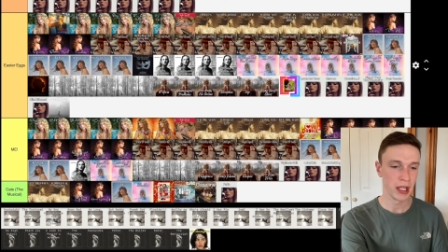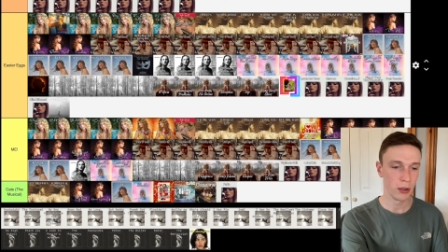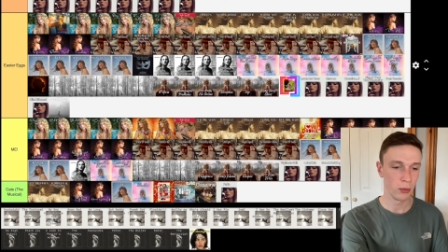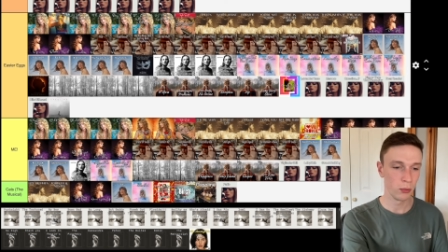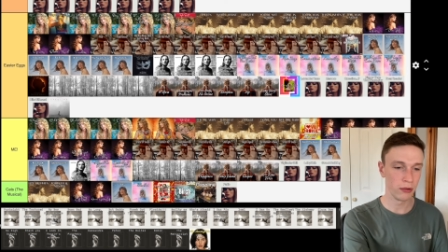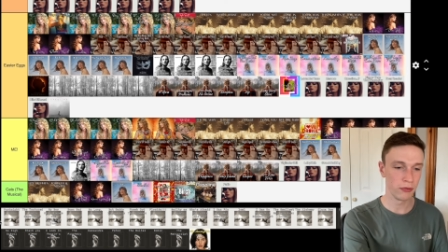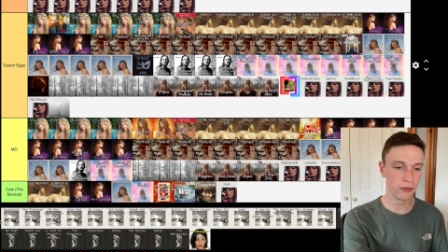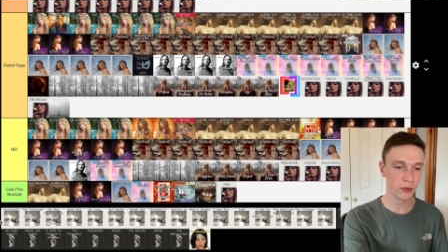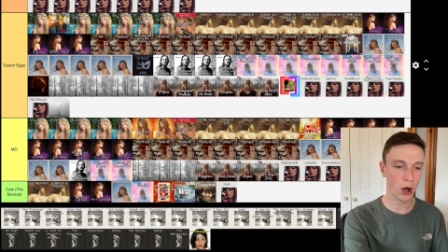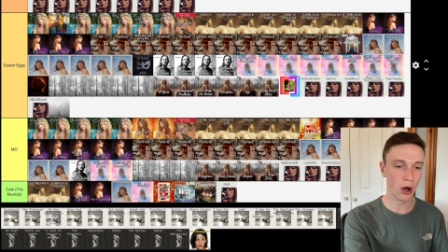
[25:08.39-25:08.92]

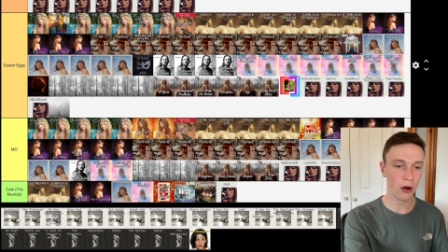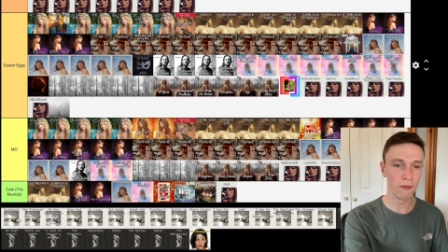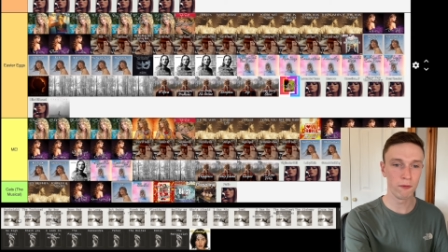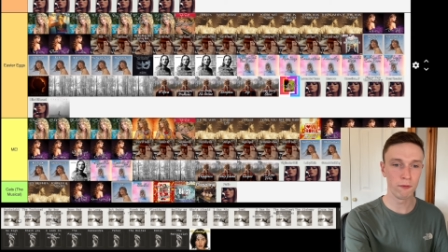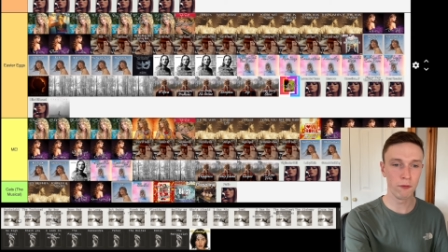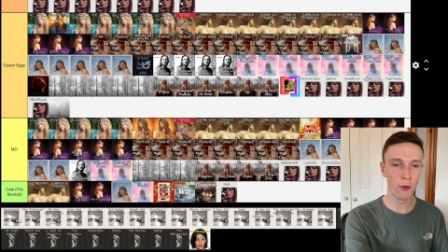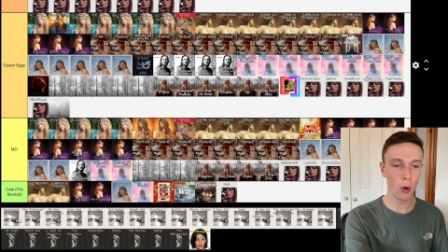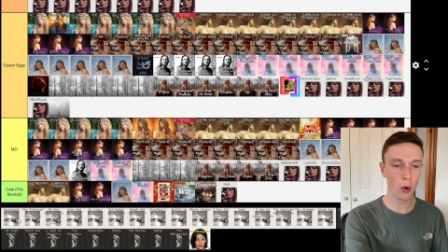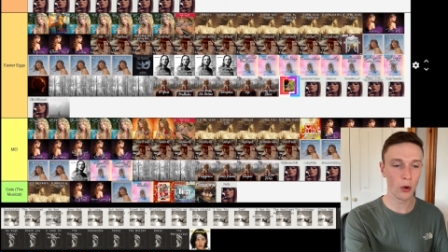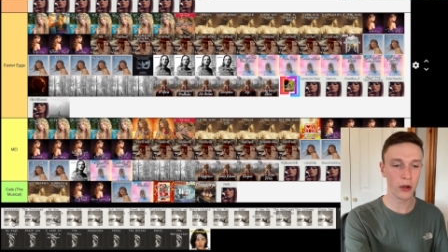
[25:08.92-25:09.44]
We've got
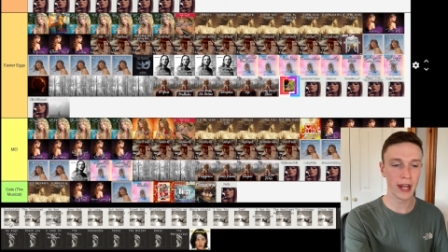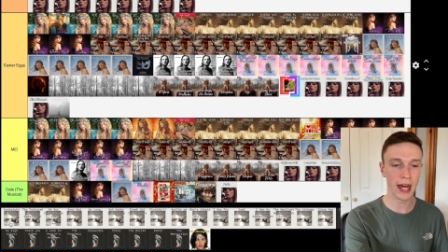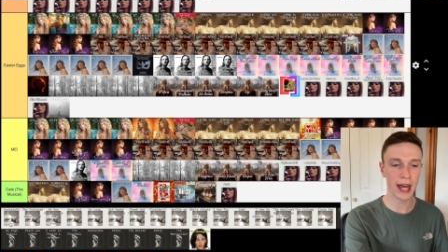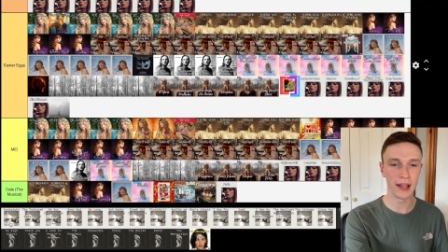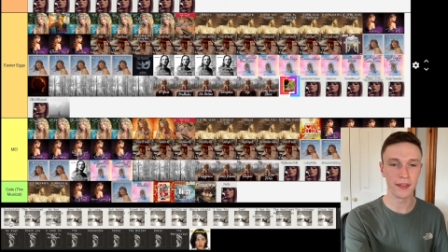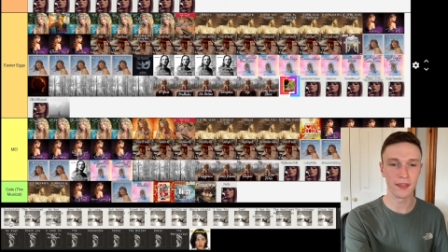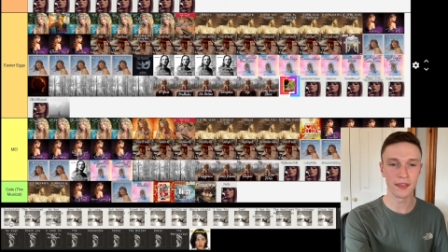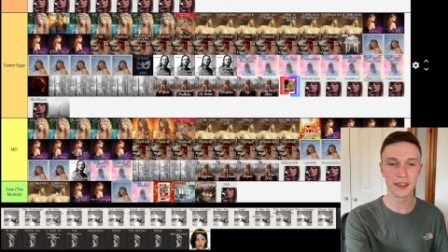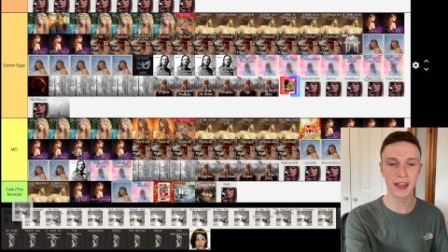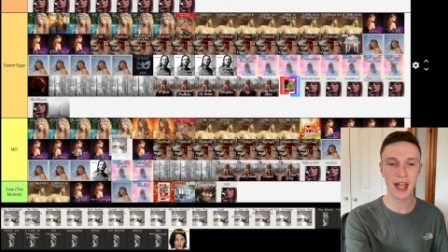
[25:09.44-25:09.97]

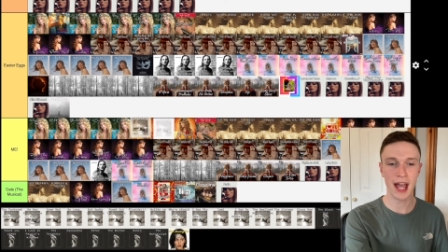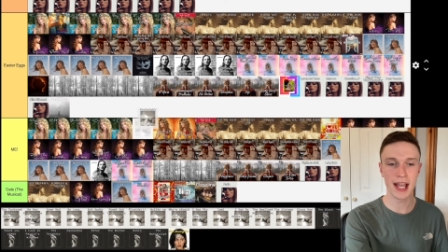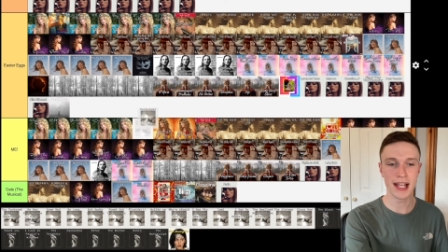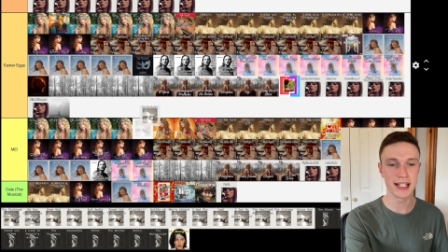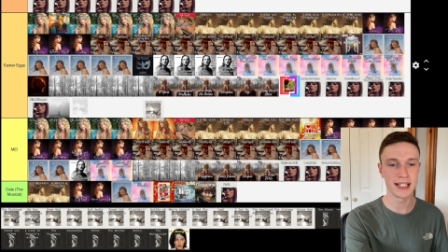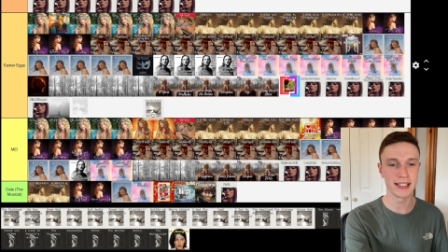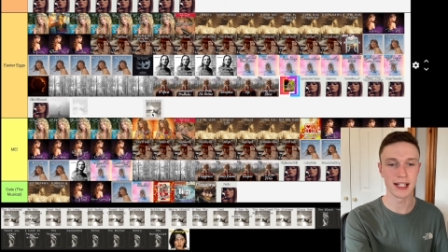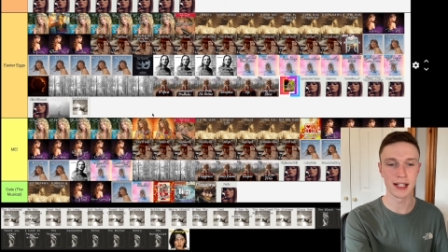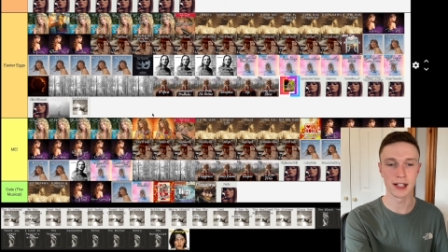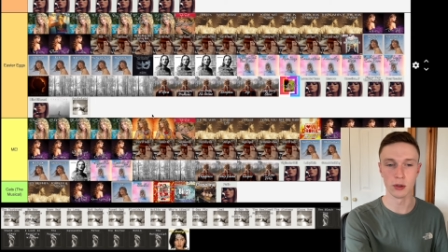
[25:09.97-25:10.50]
Fortnight. That
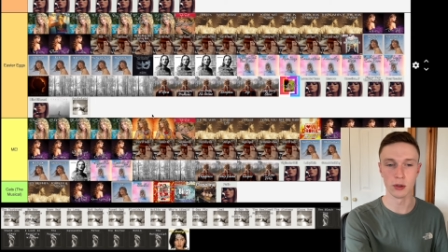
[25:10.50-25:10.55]
is a